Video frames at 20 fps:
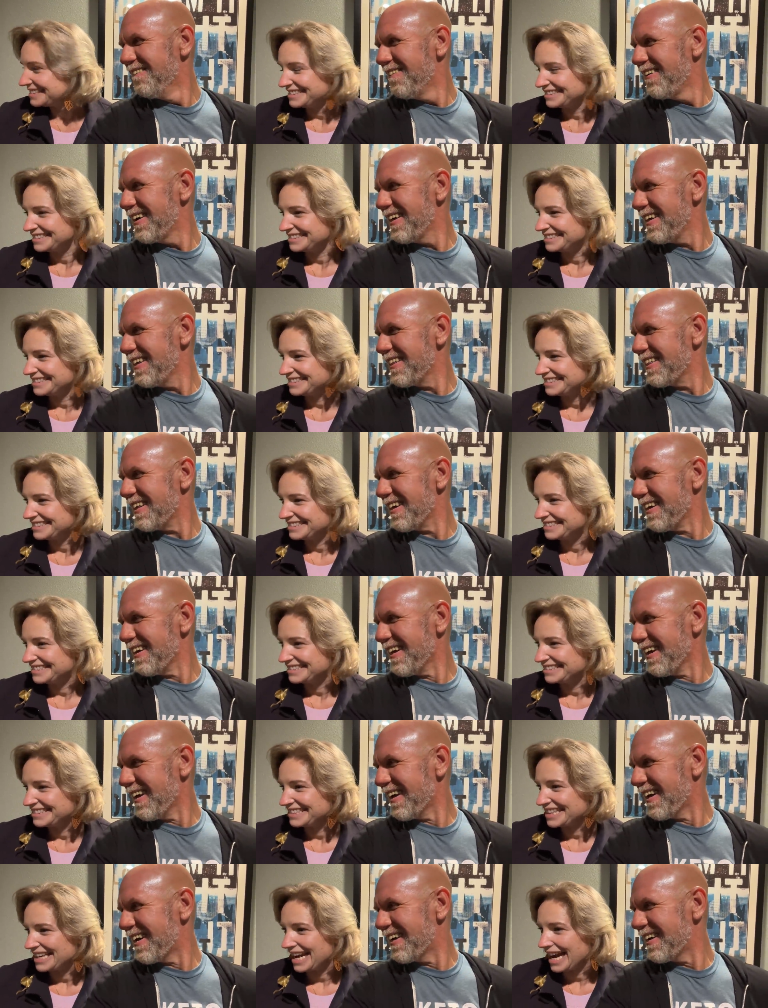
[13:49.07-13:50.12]
Speaker 1: are you
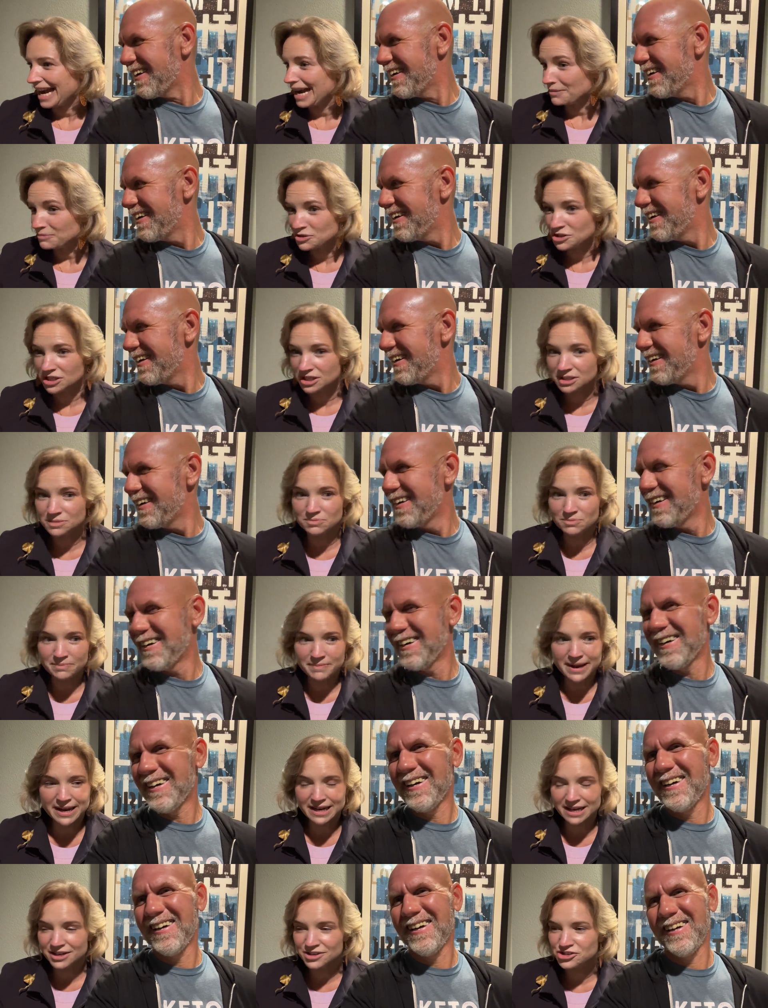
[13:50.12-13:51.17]
thinking? I'm just
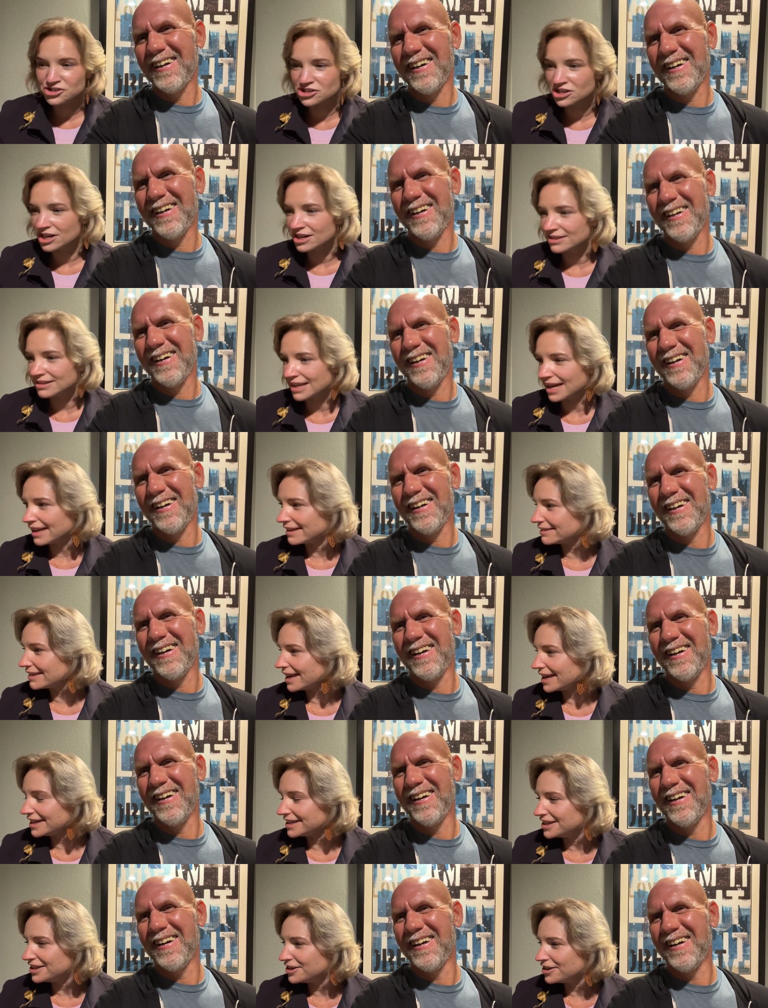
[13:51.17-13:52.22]
making sure that
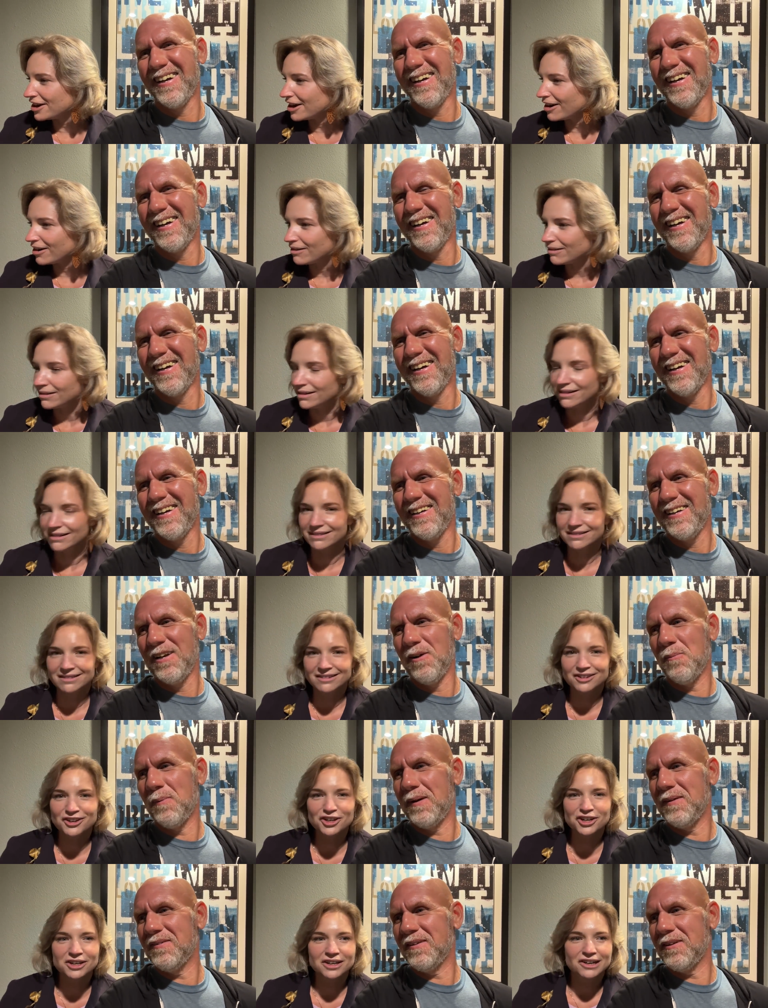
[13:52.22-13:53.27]
like, you know.
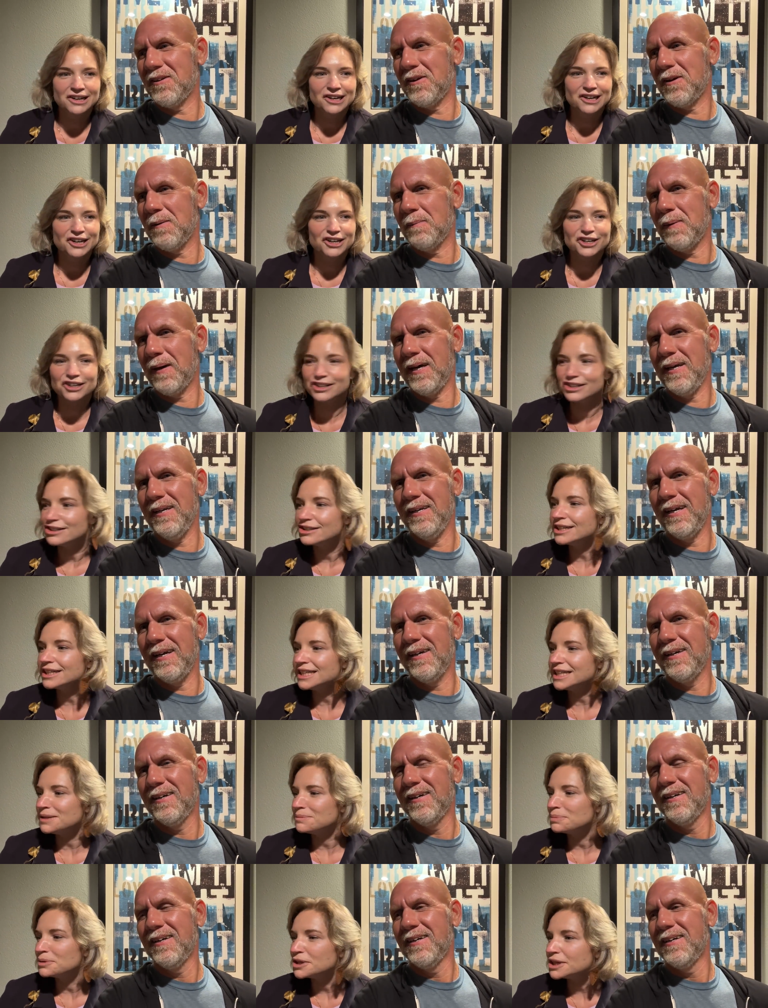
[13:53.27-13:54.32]
Speaker 2: Nobody's under the bed.
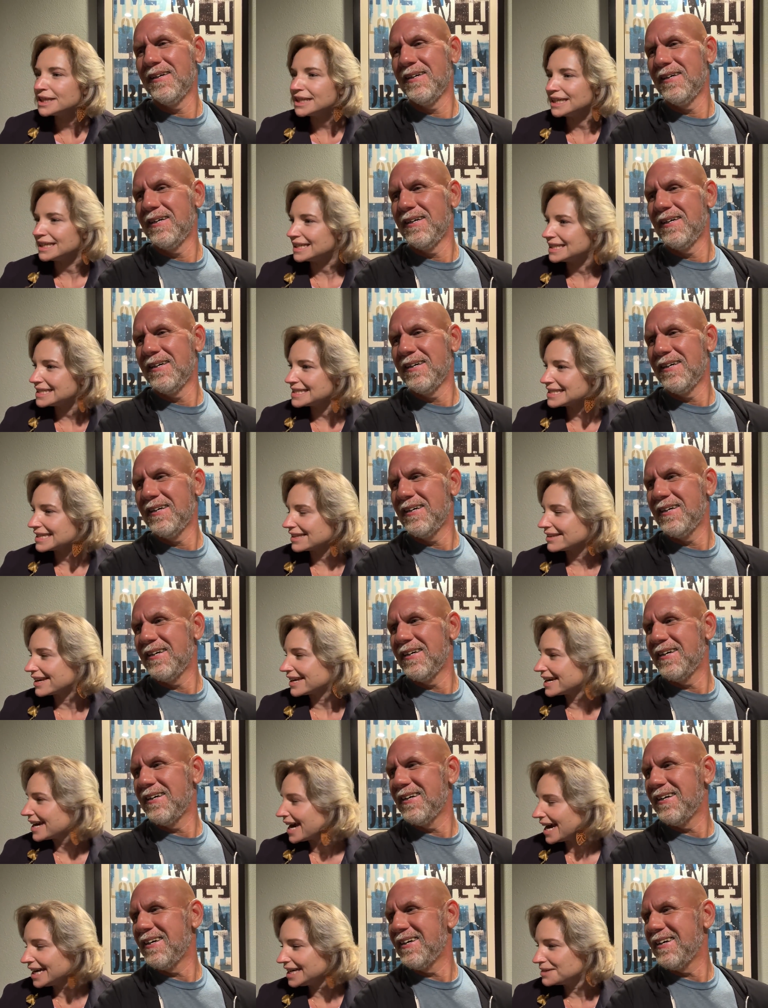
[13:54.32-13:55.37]
Speaker 1: Oogie boogie is it like
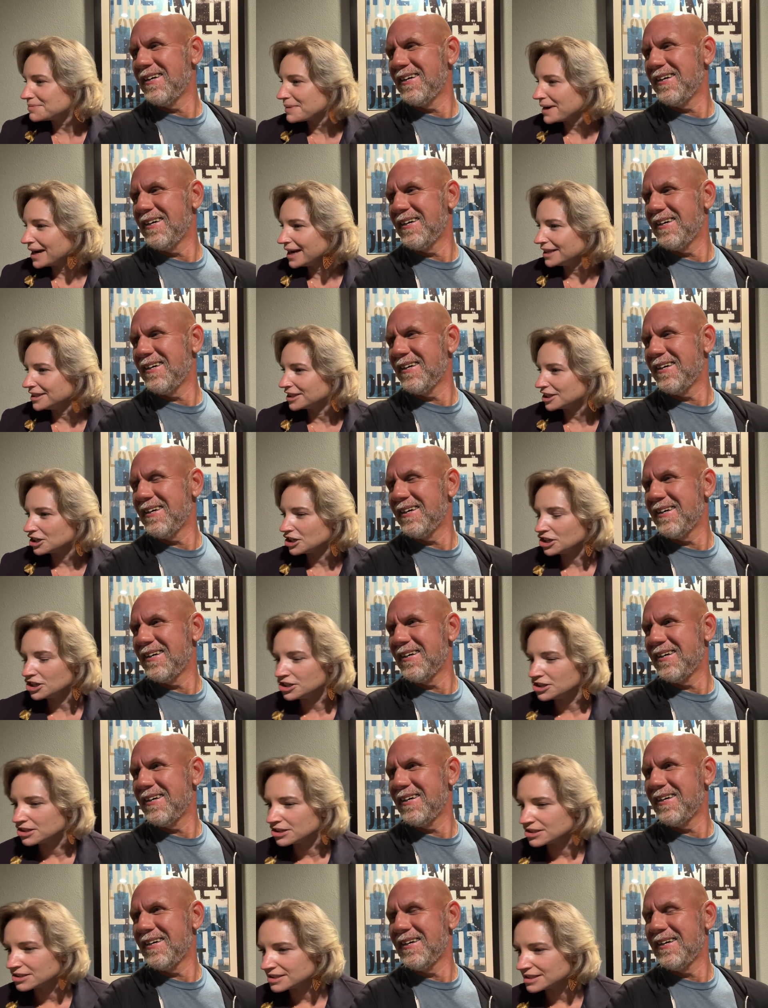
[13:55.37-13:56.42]
hiding behind the
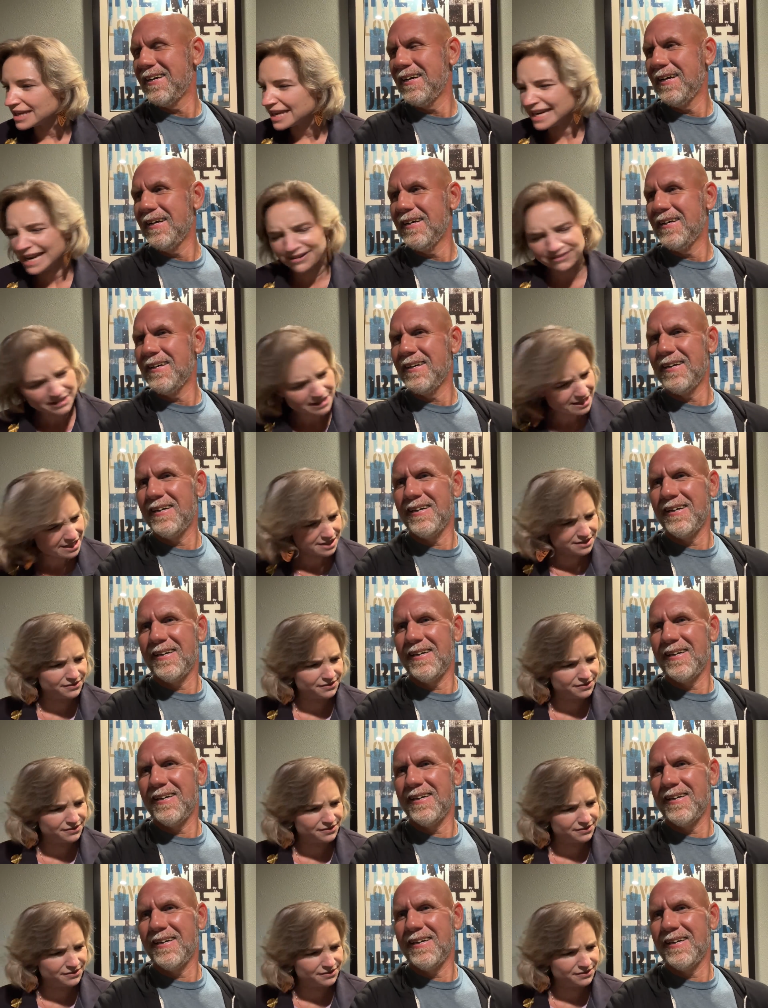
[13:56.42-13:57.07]
curtains. And everything's